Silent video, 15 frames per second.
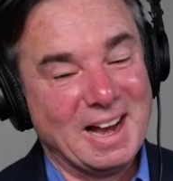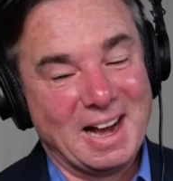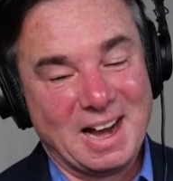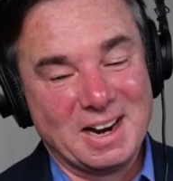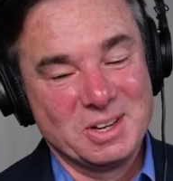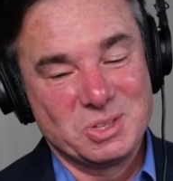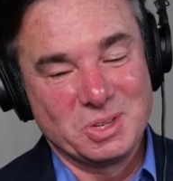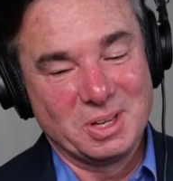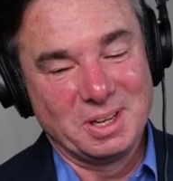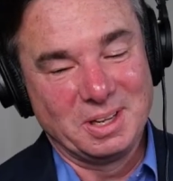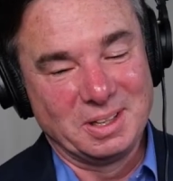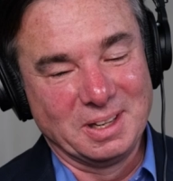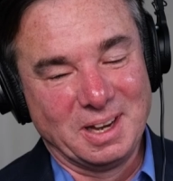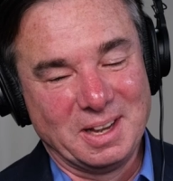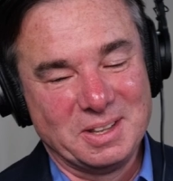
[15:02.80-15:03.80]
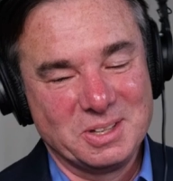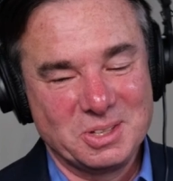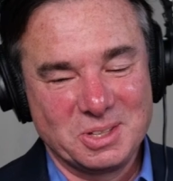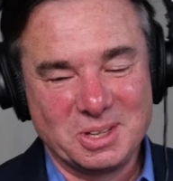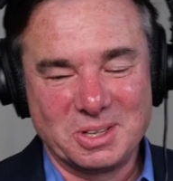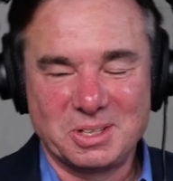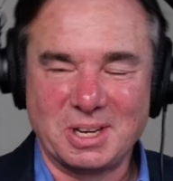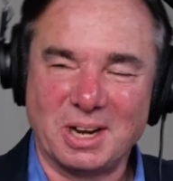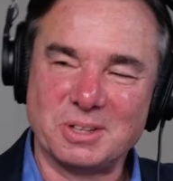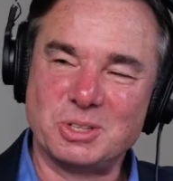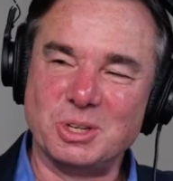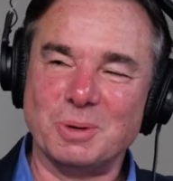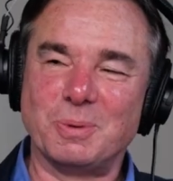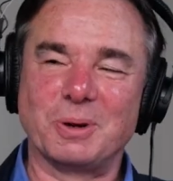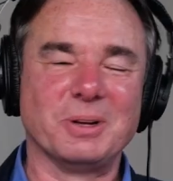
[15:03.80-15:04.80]
Yeah, honestly, this is going to
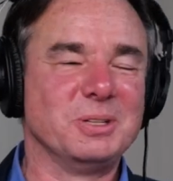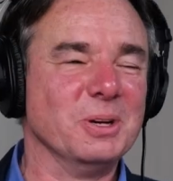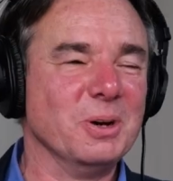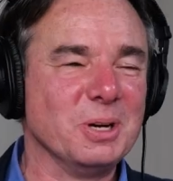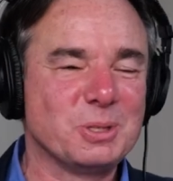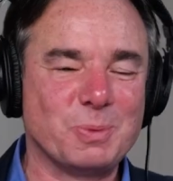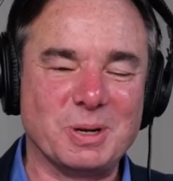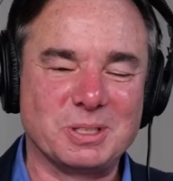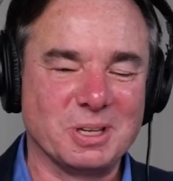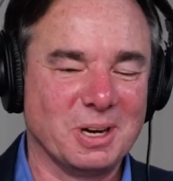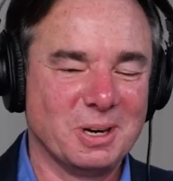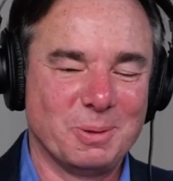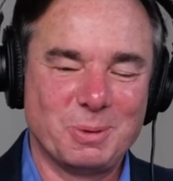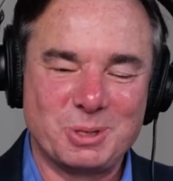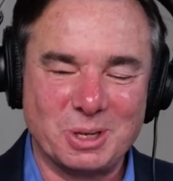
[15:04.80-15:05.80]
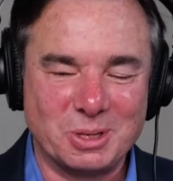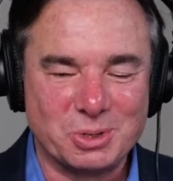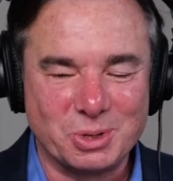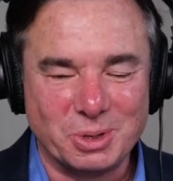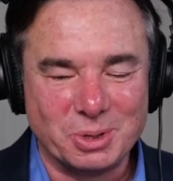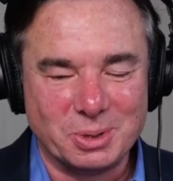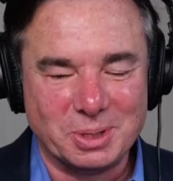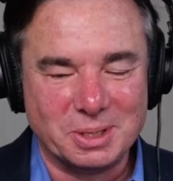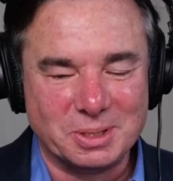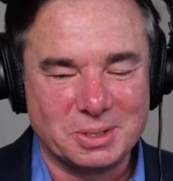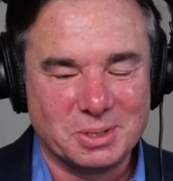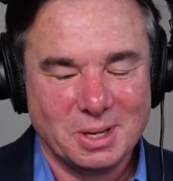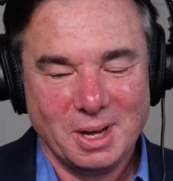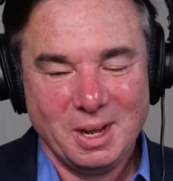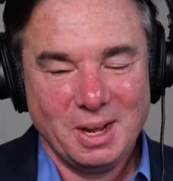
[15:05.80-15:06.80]
sound super gratuitous, but it's 100% true,
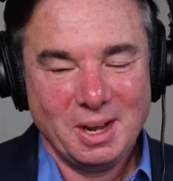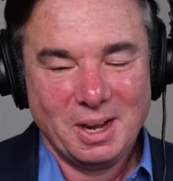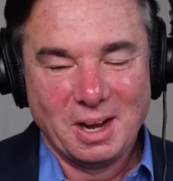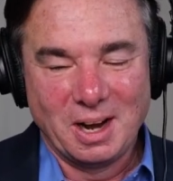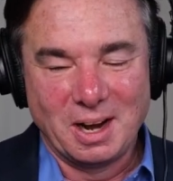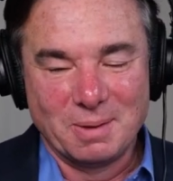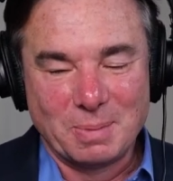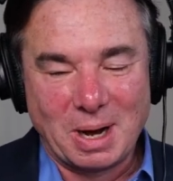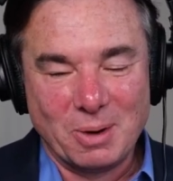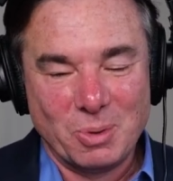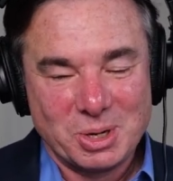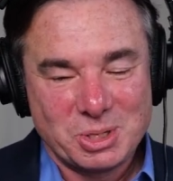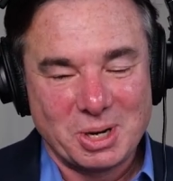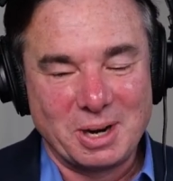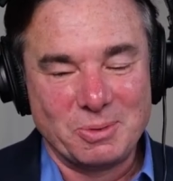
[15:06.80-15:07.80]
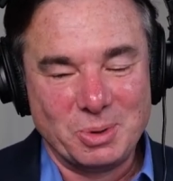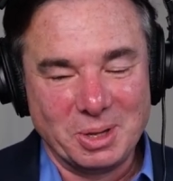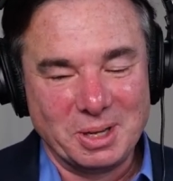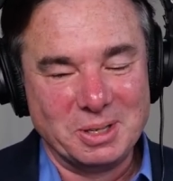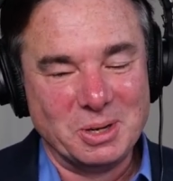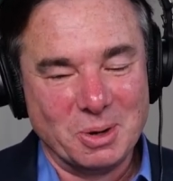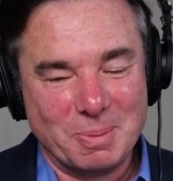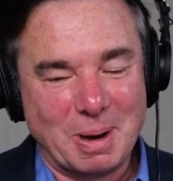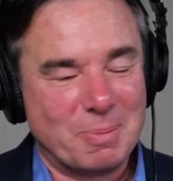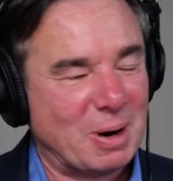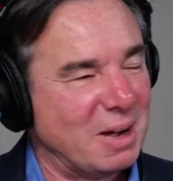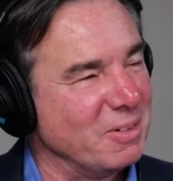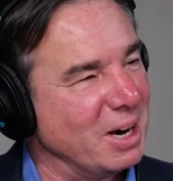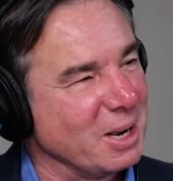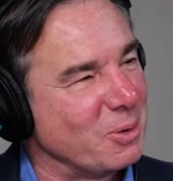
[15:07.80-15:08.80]
is I wish I really knew about
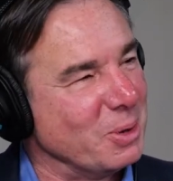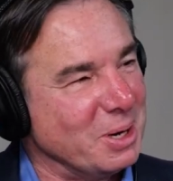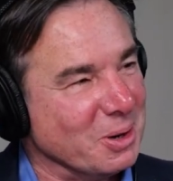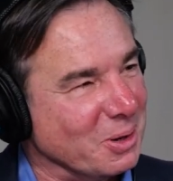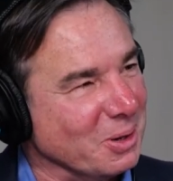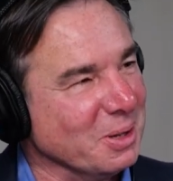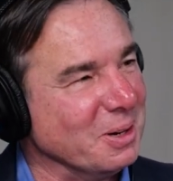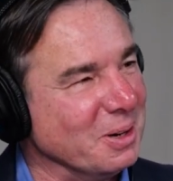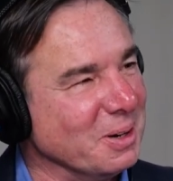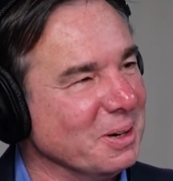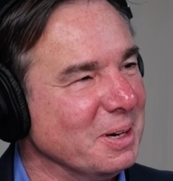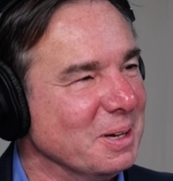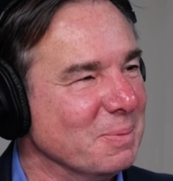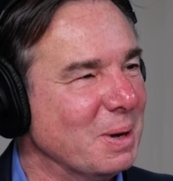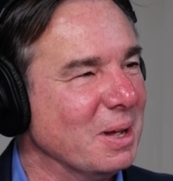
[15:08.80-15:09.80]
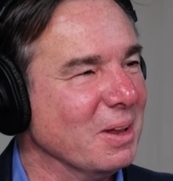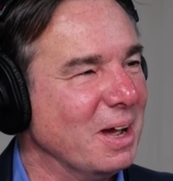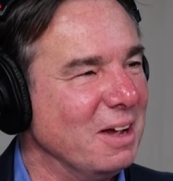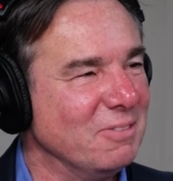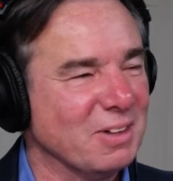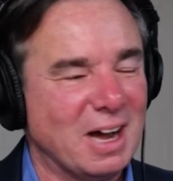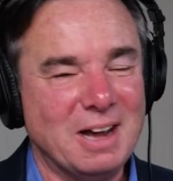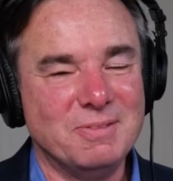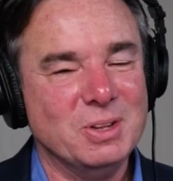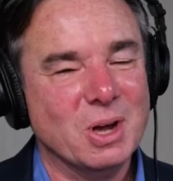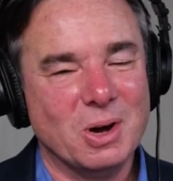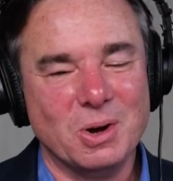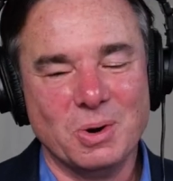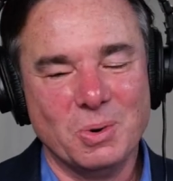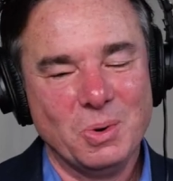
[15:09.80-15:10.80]
private equity earlier in my life. I have
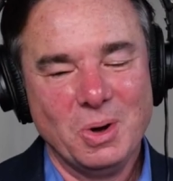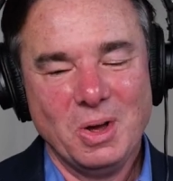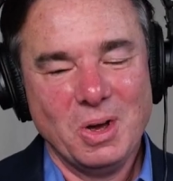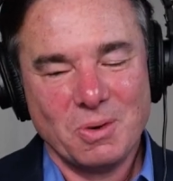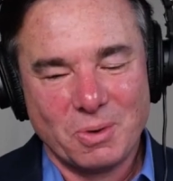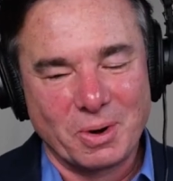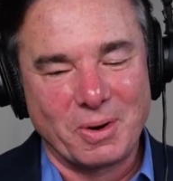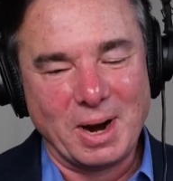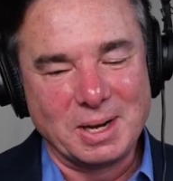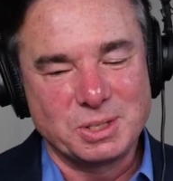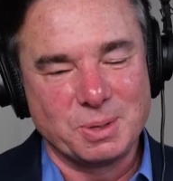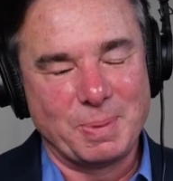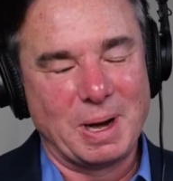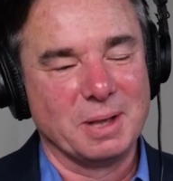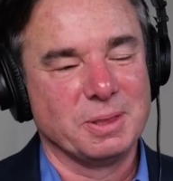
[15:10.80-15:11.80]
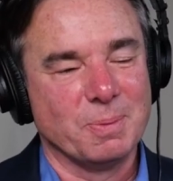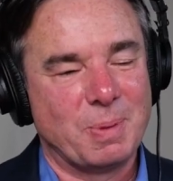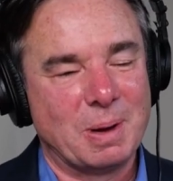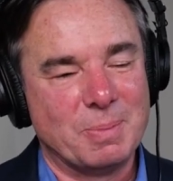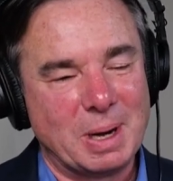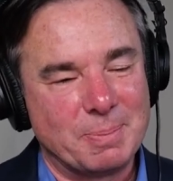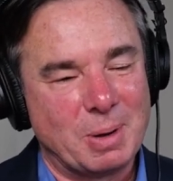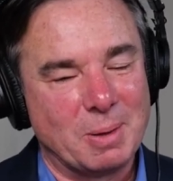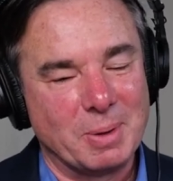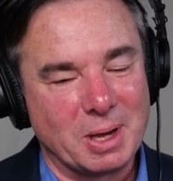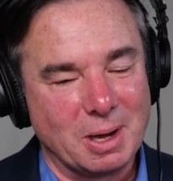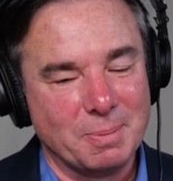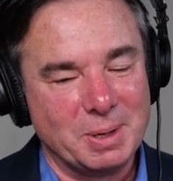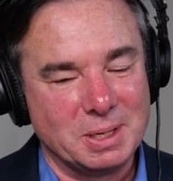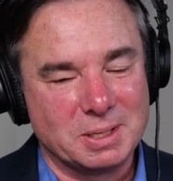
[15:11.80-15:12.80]
no regrets about my
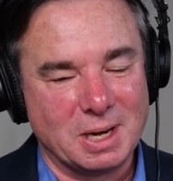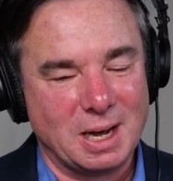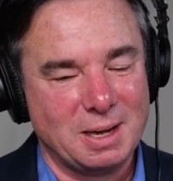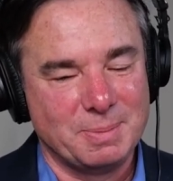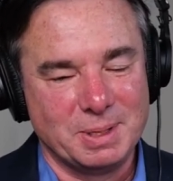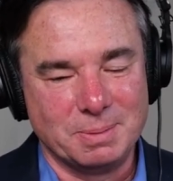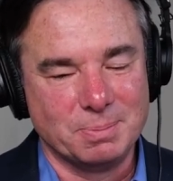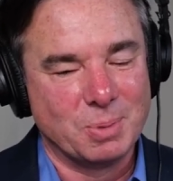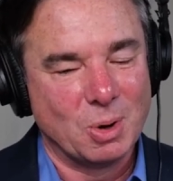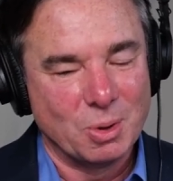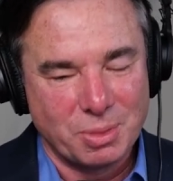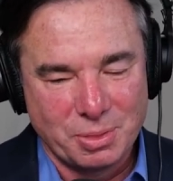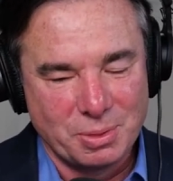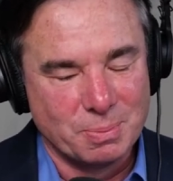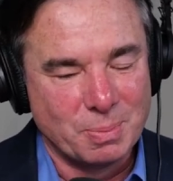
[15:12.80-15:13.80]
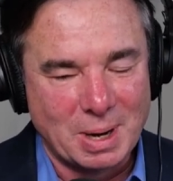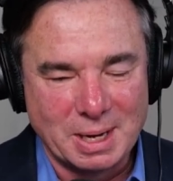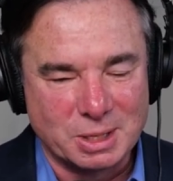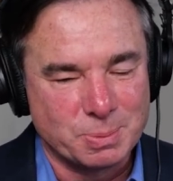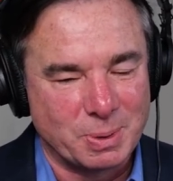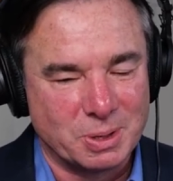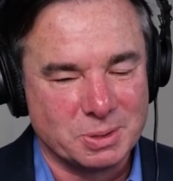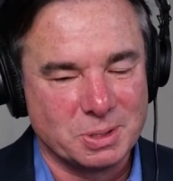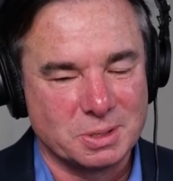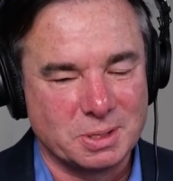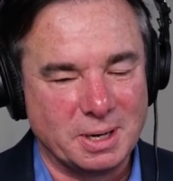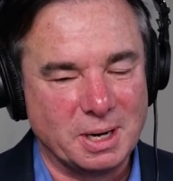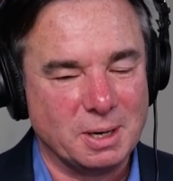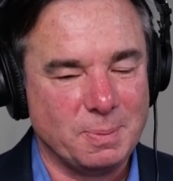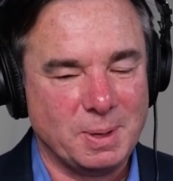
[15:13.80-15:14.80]
public company time, and both my experiences
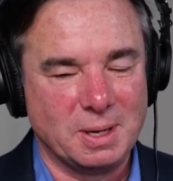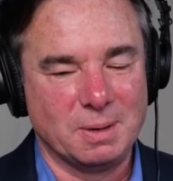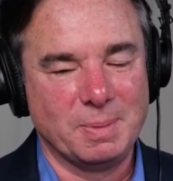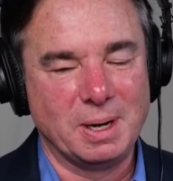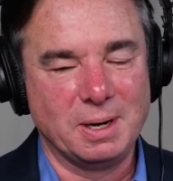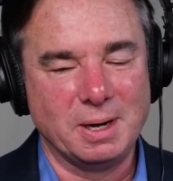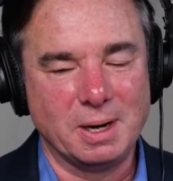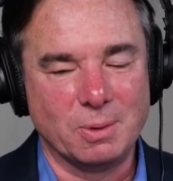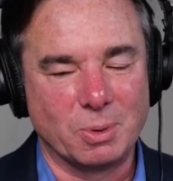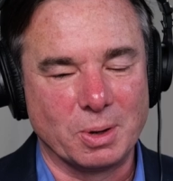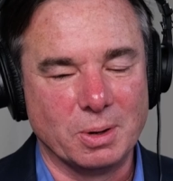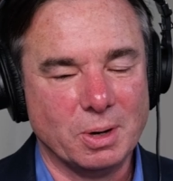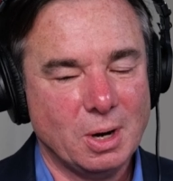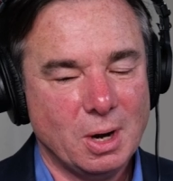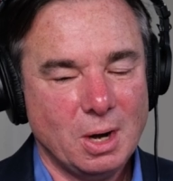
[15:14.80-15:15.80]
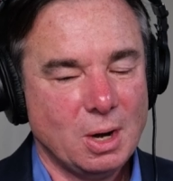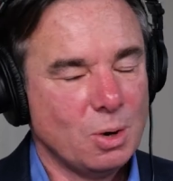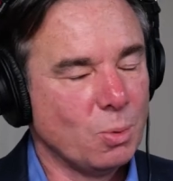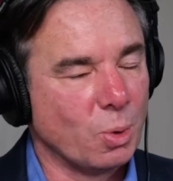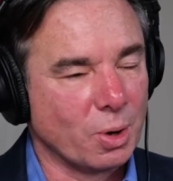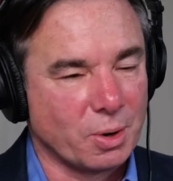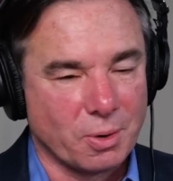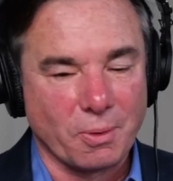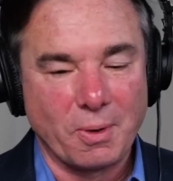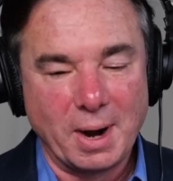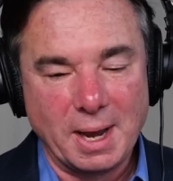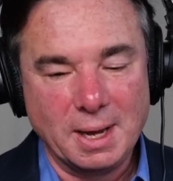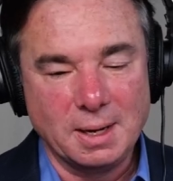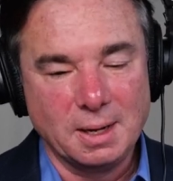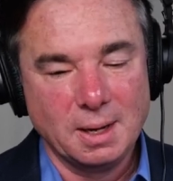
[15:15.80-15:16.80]
at ADP and at Metadata were
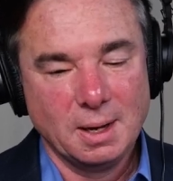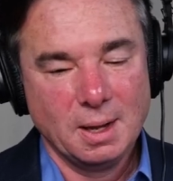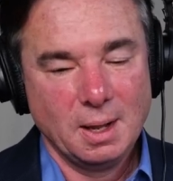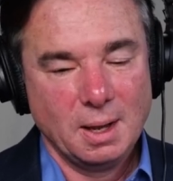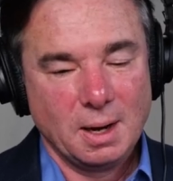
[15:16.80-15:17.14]
great.